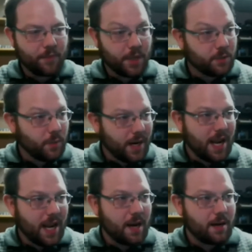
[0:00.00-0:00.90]
This
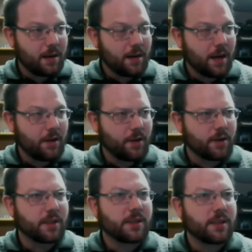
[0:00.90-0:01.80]
weekend,
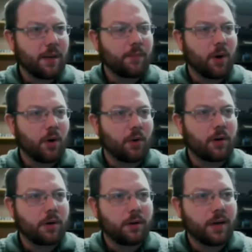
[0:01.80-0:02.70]
there's a
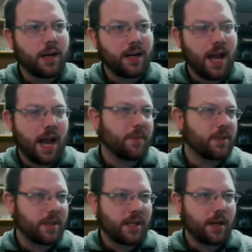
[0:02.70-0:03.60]
steamroller in
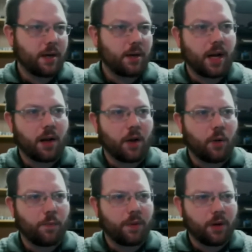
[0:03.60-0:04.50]
Edmonton here that I'll
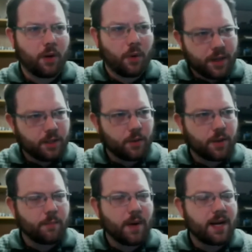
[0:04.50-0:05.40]
hopefully be going to on
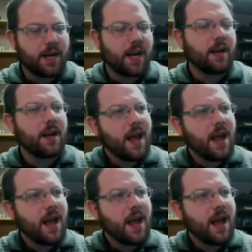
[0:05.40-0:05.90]
the Monday.